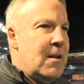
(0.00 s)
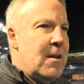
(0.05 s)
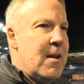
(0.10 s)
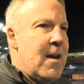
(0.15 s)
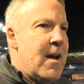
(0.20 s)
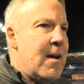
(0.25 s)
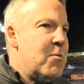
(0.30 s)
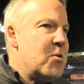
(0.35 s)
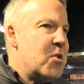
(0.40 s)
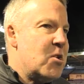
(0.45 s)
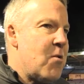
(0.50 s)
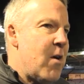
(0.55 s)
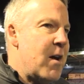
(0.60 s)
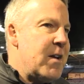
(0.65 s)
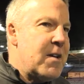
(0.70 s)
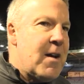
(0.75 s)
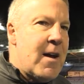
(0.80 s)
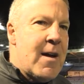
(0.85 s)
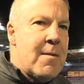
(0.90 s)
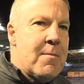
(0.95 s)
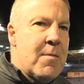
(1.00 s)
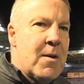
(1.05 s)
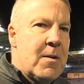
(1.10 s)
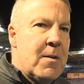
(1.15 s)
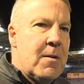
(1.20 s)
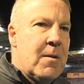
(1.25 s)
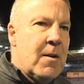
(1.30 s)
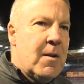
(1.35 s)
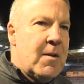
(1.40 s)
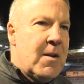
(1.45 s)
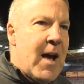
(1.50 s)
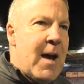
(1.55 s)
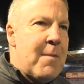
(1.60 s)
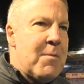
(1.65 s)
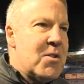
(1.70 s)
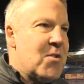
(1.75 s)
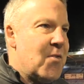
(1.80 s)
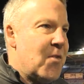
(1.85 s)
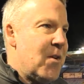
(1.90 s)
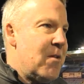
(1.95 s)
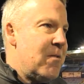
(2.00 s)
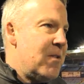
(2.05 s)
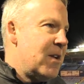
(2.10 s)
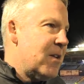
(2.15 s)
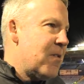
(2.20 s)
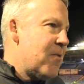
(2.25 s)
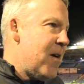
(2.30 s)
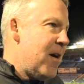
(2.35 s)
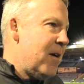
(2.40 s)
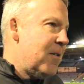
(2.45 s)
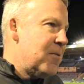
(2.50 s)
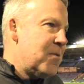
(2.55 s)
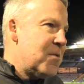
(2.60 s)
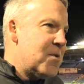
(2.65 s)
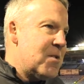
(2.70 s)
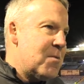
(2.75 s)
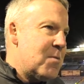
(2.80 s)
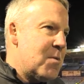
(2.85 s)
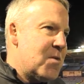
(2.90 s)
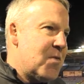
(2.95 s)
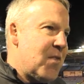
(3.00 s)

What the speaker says: Yeah, it was a great game, and the atmosphere in the ground was